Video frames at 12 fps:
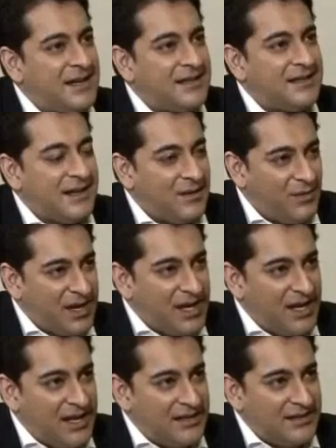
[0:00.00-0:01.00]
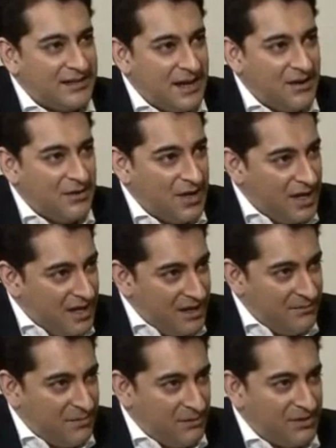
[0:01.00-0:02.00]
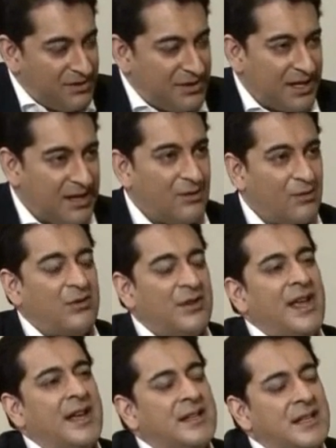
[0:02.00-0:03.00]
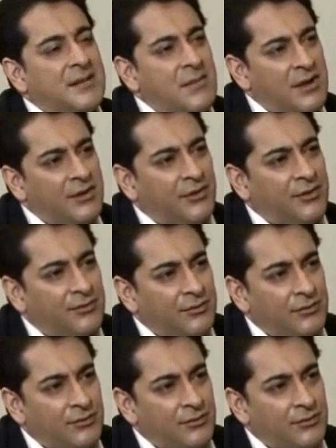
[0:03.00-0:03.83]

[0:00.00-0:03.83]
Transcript: into the DNC. WikiLeaks is now publishing all the hacked emails.